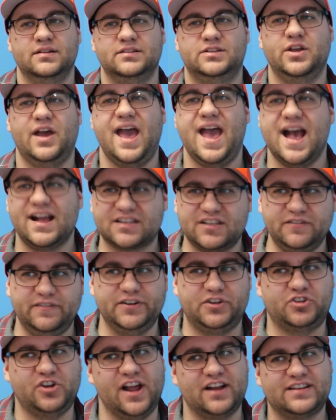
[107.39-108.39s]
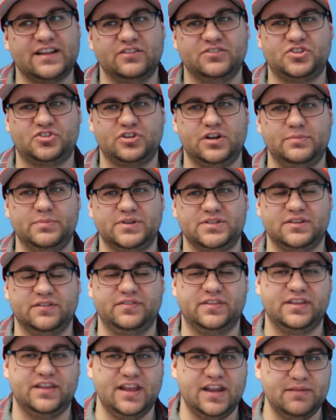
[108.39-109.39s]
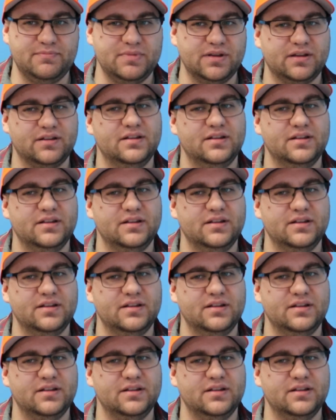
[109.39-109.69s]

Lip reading: to actively track down streamers of the game?